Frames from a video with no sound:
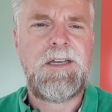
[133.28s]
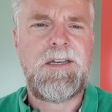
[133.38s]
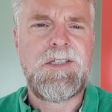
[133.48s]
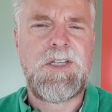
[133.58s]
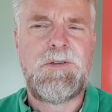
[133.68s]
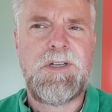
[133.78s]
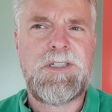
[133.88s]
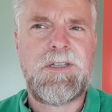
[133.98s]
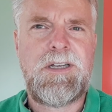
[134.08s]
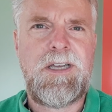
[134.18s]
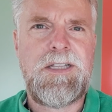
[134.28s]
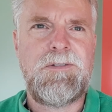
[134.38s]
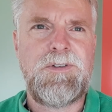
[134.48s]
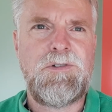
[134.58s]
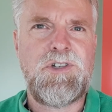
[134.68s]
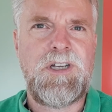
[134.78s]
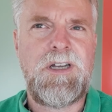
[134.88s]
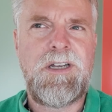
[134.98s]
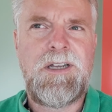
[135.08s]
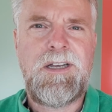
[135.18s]
so that in the future
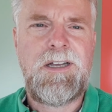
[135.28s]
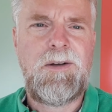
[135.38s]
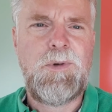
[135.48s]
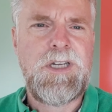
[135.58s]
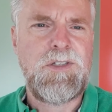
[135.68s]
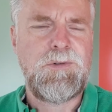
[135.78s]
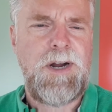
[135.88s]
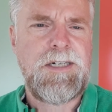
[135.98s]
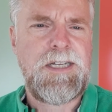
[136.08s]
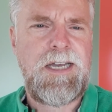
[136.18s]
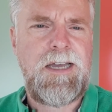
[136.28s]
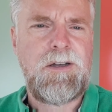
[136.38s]
we can direct our